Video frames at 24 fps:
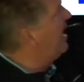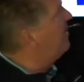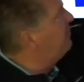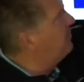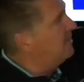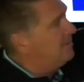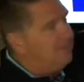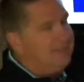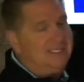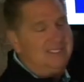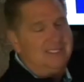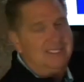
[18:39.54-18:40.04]

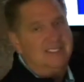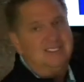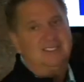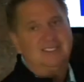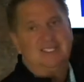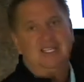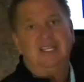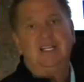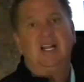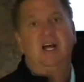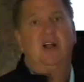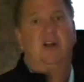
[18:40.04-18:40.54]
it'd be
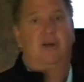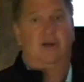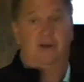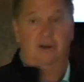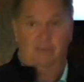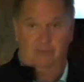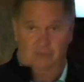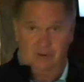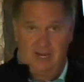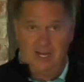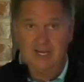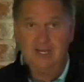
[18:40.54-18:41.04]
1,600,
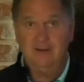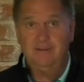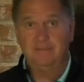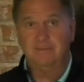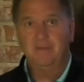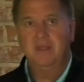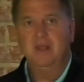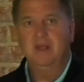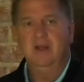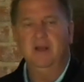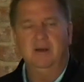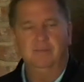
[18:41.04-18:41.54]
right?
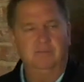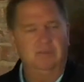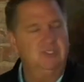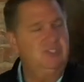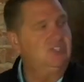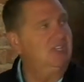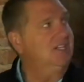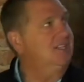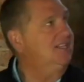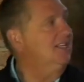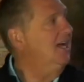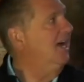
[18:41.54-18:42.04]
But you
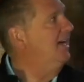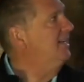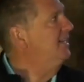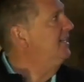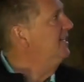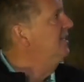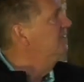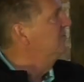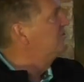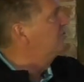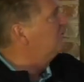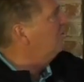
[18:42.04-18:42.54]
get the
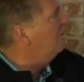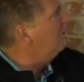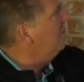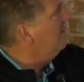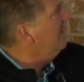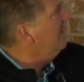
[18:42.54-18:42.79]
idea. So